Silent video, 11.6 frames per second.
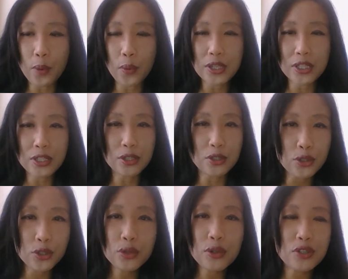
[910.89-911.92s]
which is the
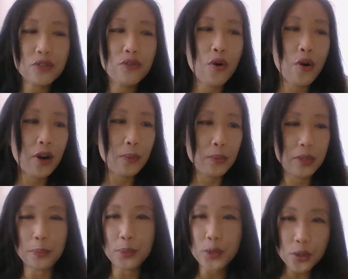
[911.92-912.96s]
truest form,
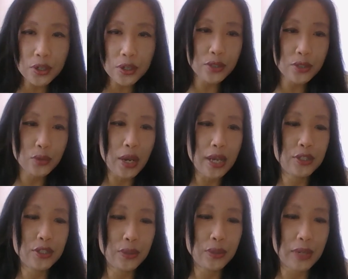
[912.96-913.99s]
the purest way
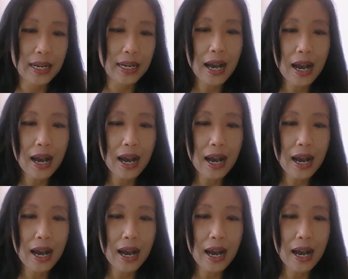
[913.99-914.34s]
to do it.